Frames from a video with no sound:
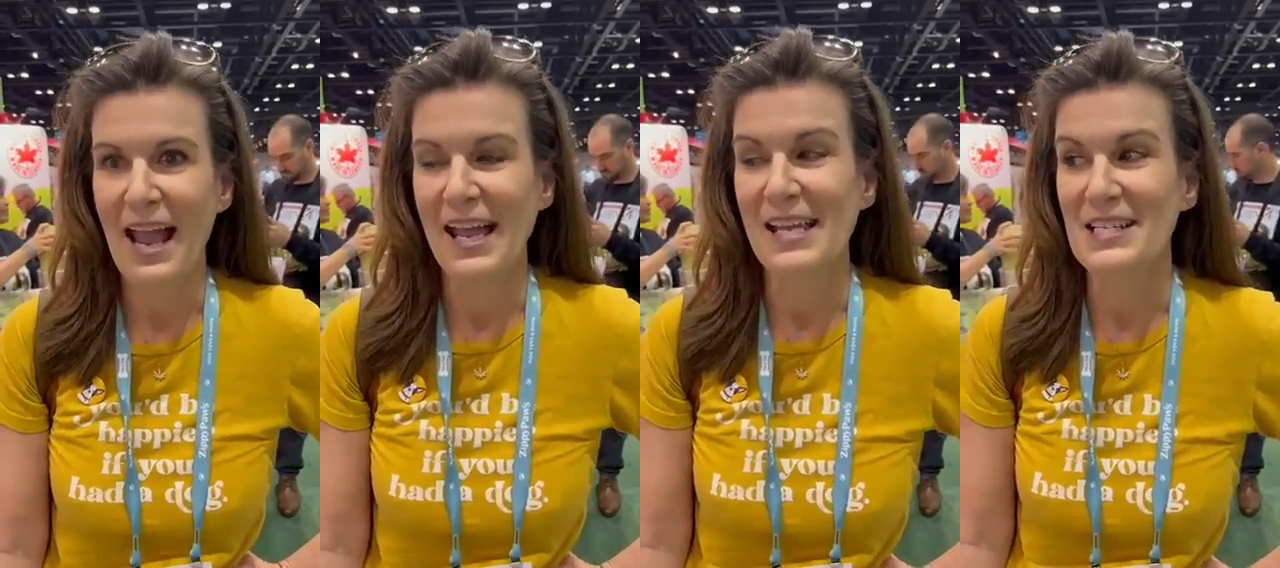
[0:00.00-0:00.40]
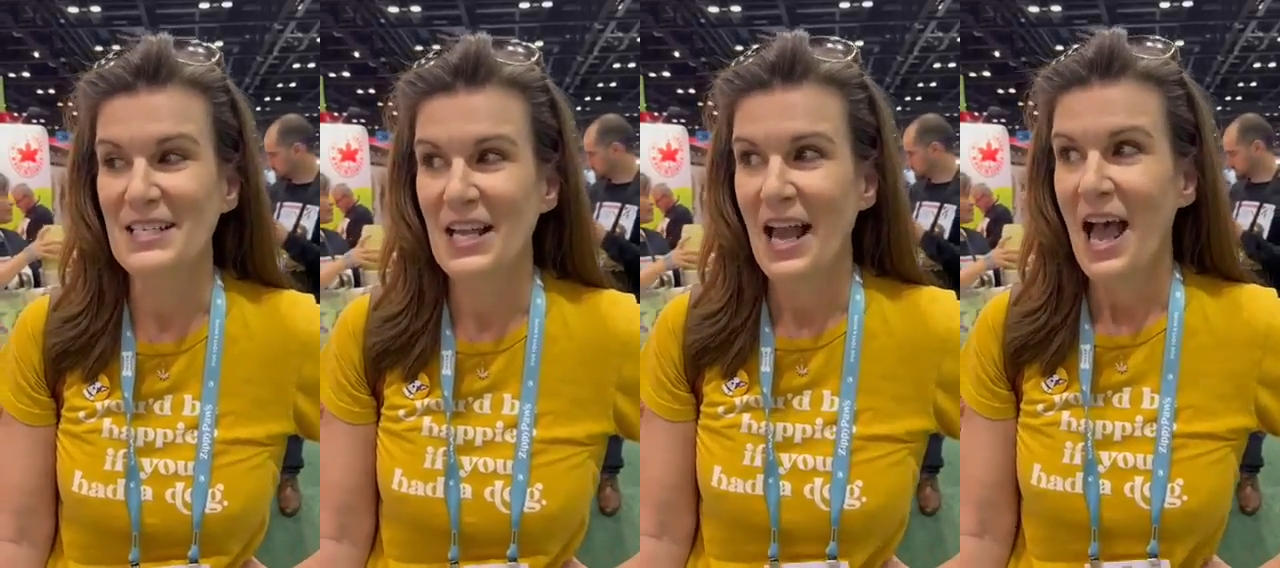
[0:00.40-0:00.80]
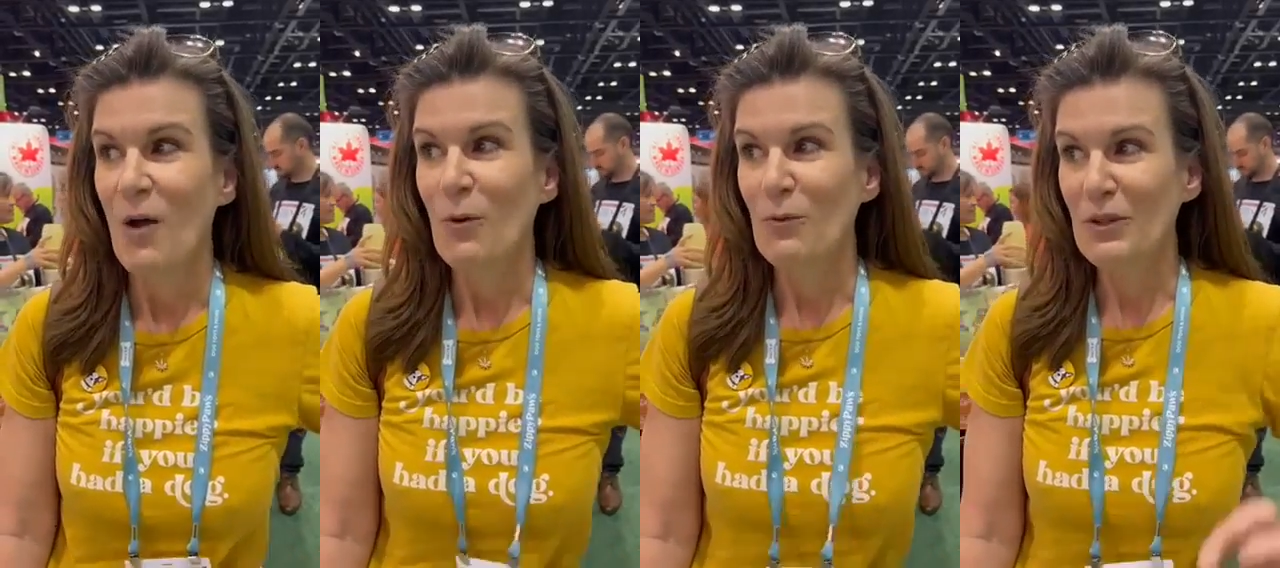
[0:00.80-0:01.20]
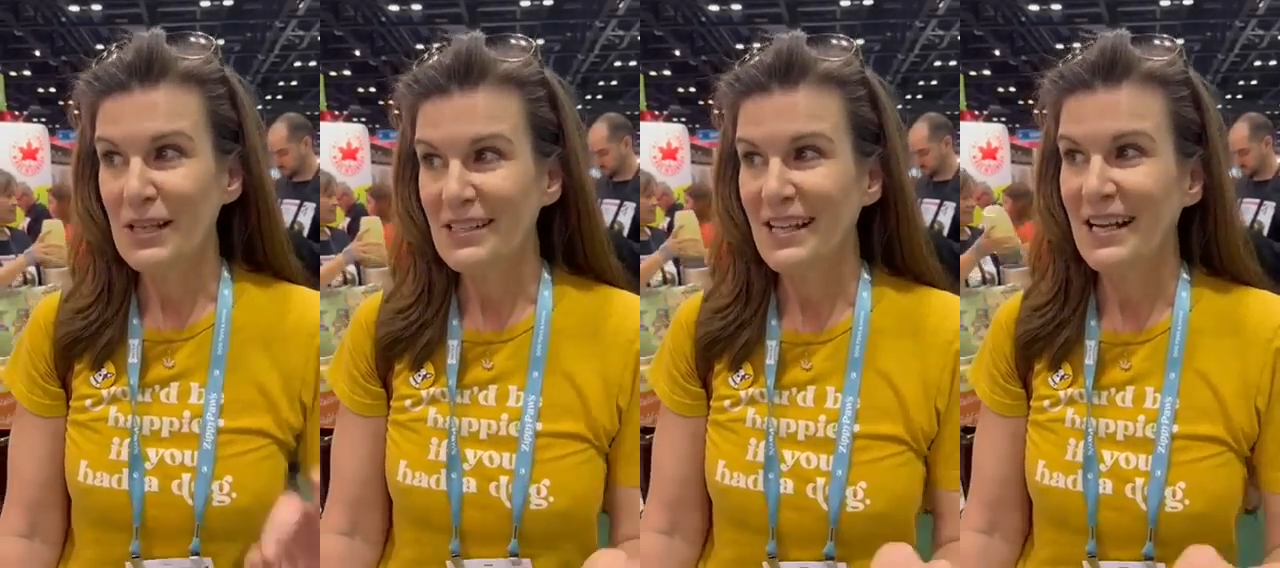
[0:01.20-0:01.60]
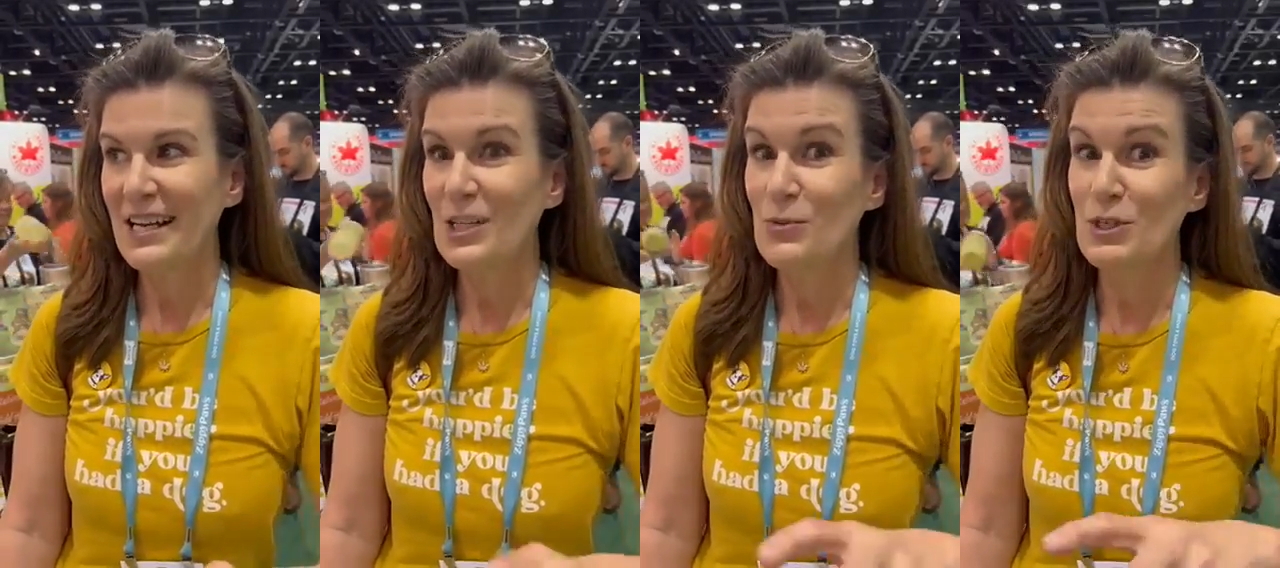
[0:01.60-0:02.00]
And we're really
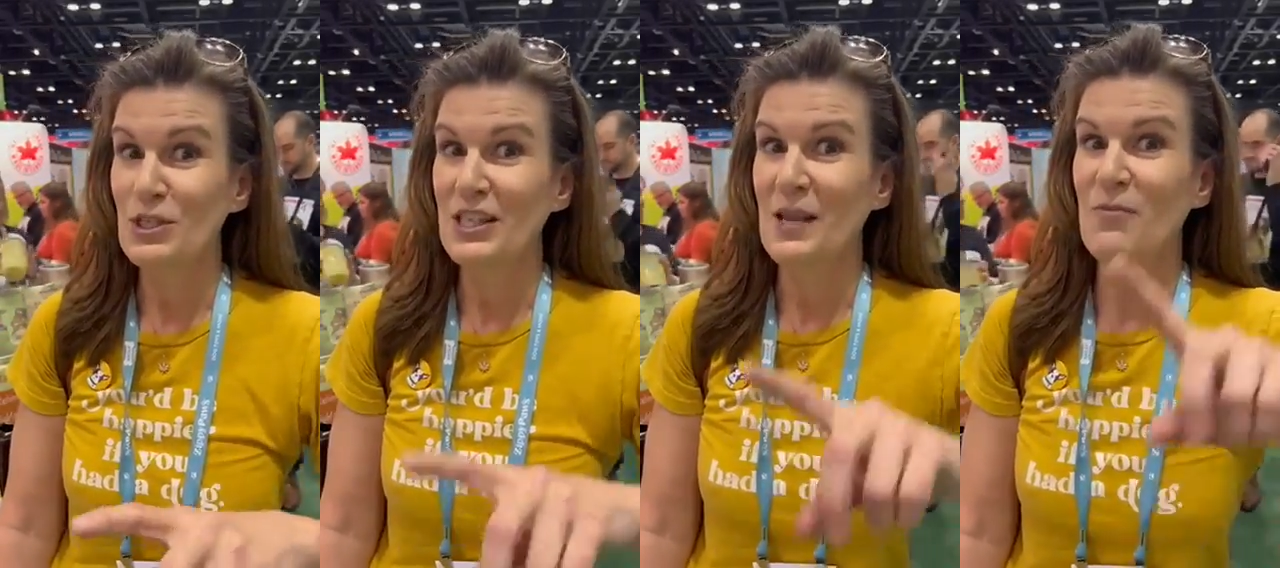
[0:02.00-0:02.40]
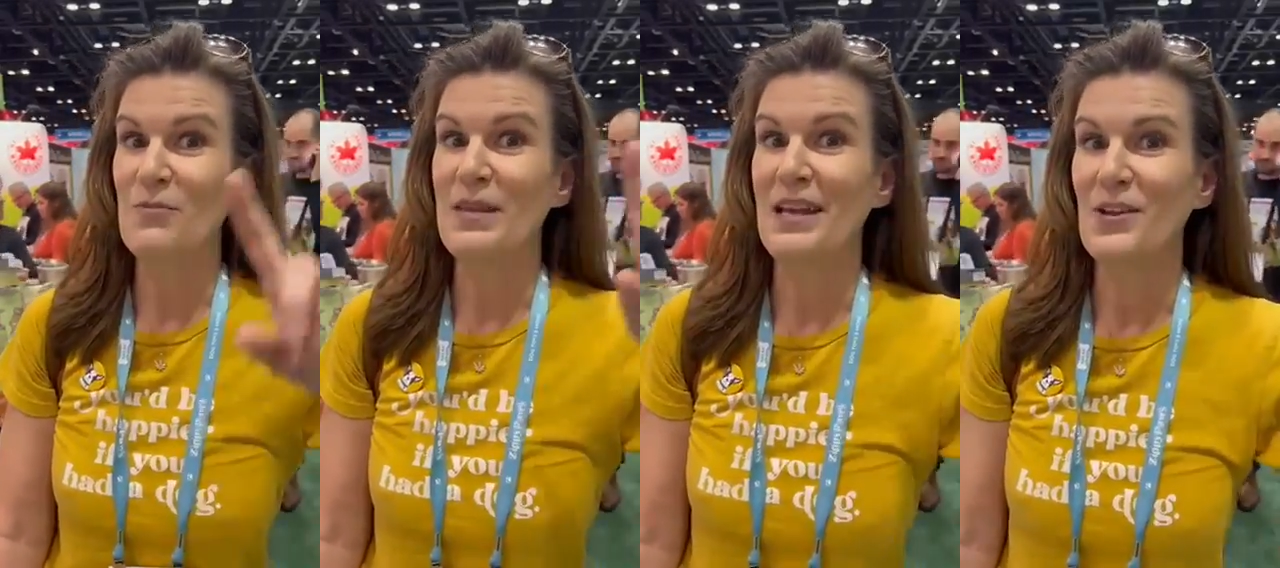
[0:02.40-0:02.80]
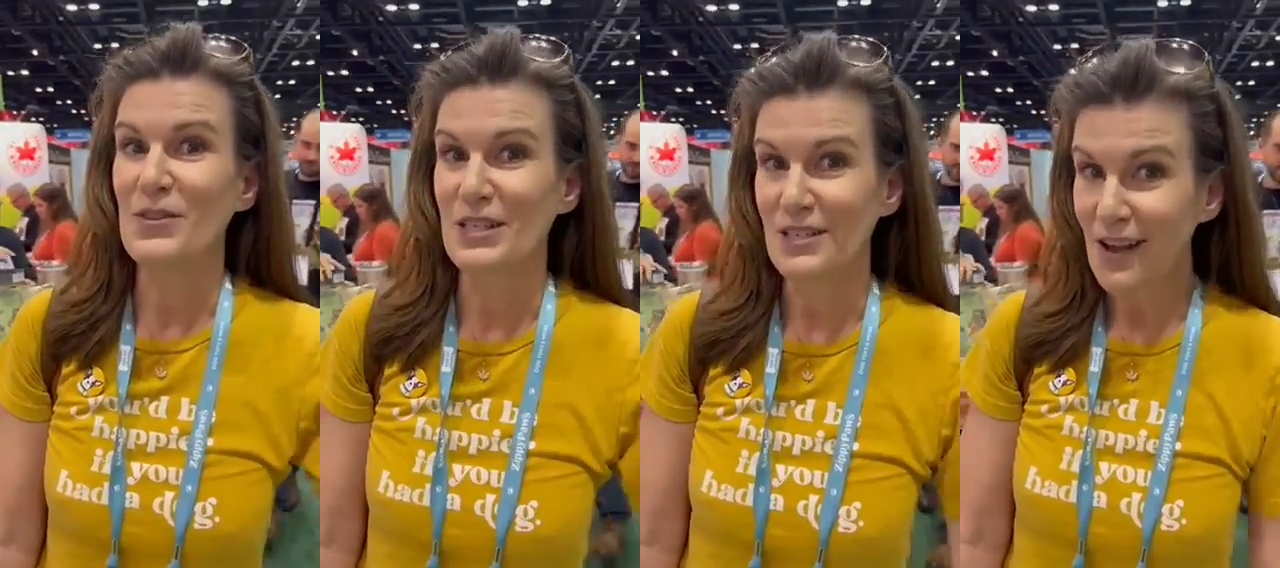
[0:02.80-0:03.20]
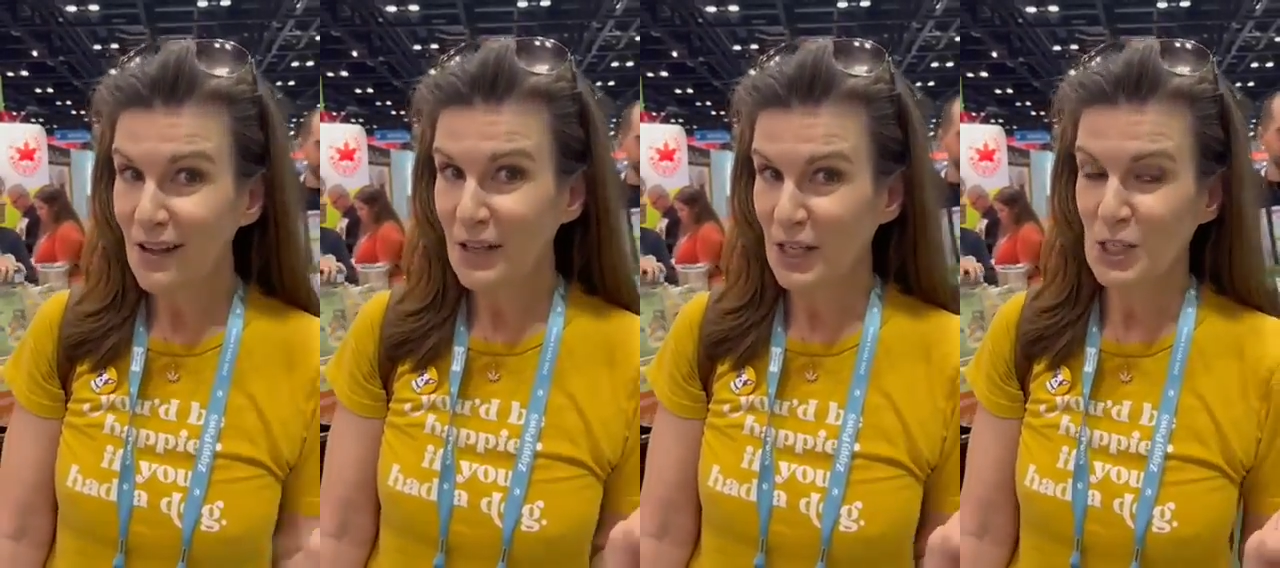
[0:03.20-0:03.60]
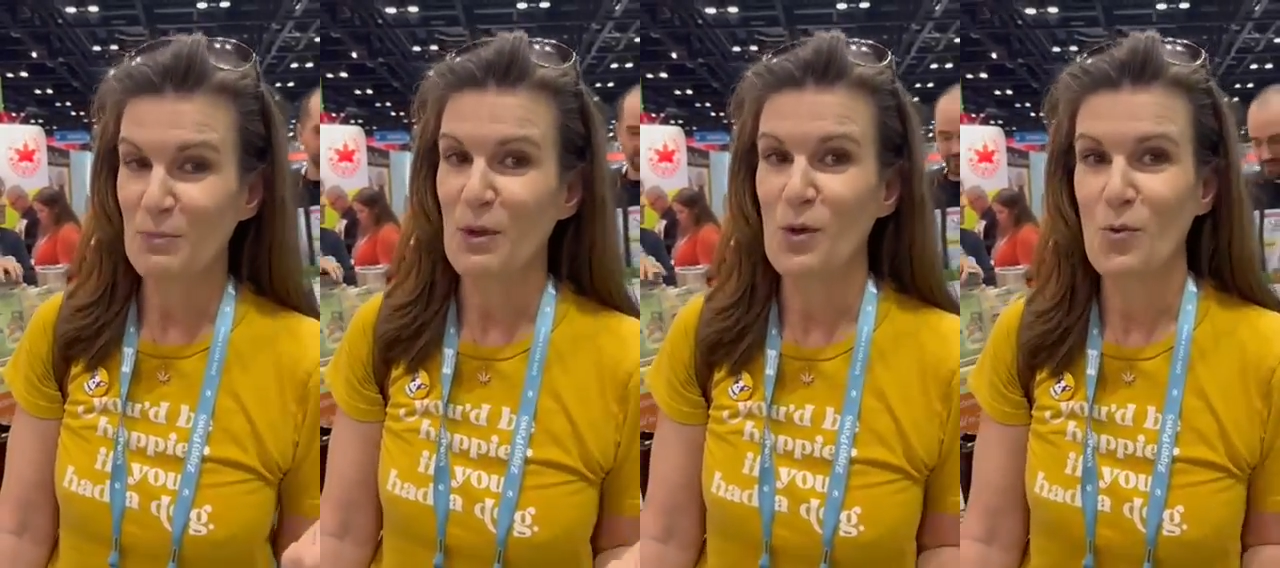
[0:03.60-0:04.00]
excited because we just came from the Healthy Dog
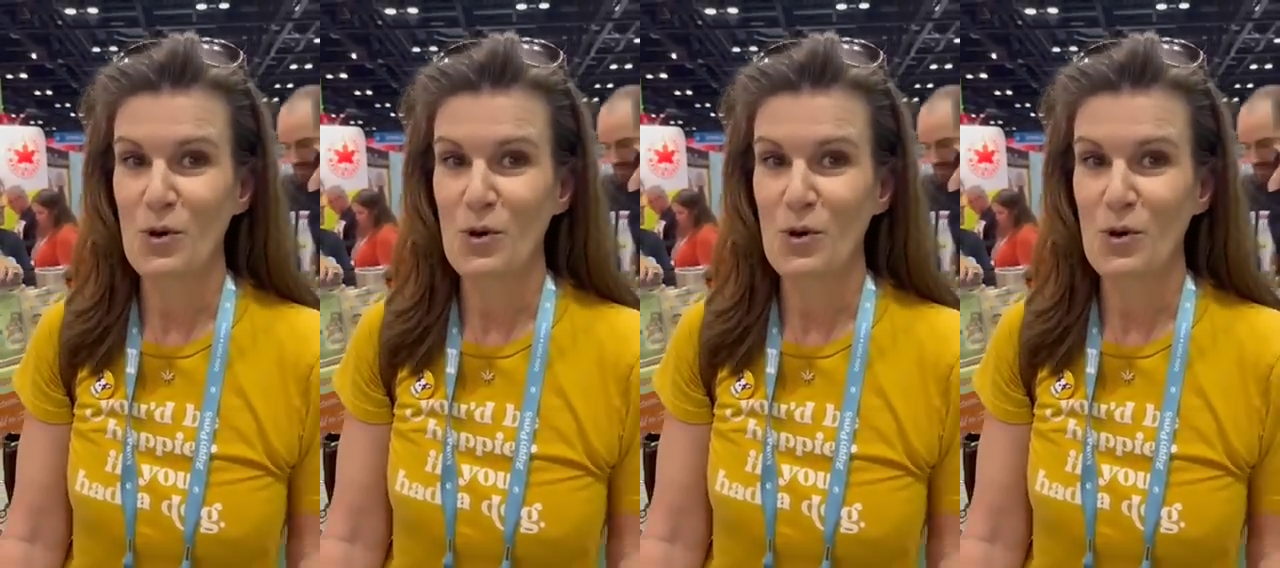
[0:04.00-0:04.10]
Expo,